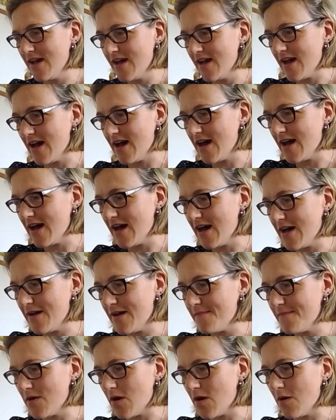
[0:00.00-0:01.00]

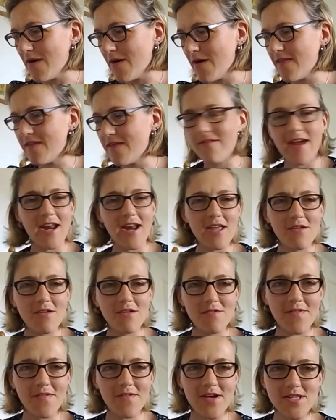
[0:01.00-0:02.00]
or whether there are any
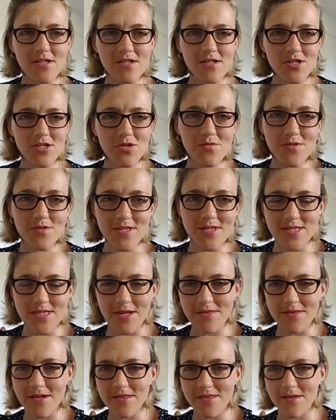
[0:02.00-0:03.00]
universal tools
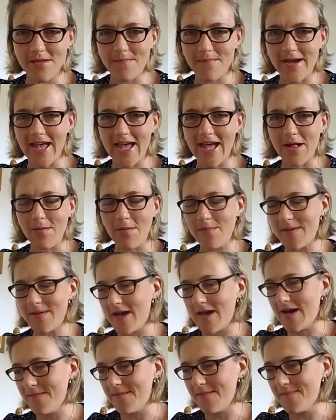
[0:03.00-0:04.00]
that might help.
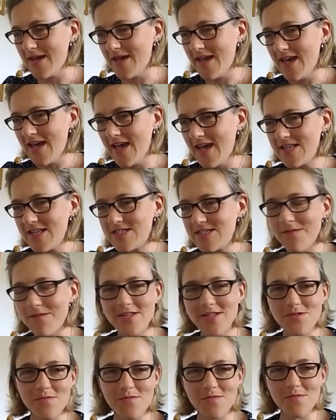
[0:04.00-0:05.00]
And so I
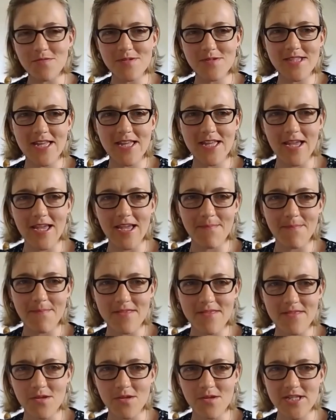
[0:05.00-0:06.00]
sort of was thinking about this
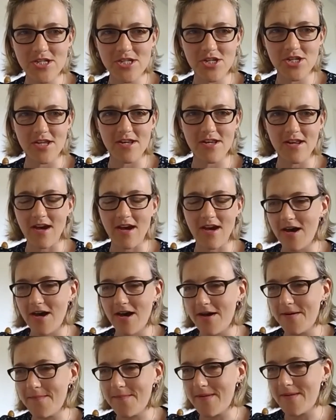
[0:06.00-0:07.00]
question,
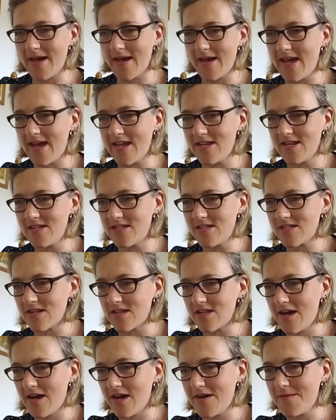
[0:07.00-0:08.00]
I
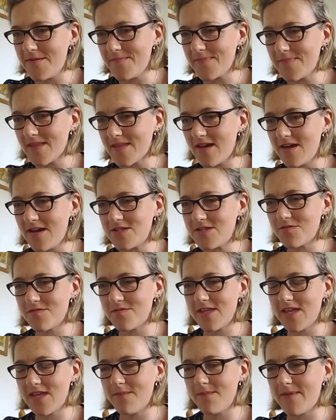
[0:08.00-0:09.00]
sort of
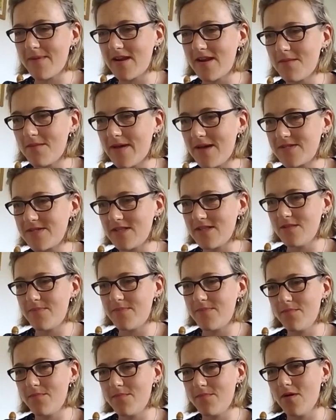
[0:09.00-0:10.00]
thinking about it perhaps a little
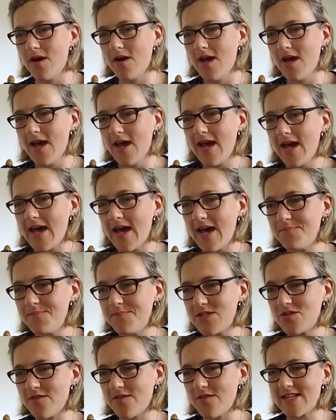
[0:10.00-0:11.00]
bit more
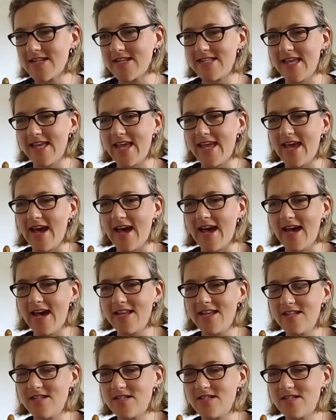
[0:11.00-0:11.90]
abstractly. And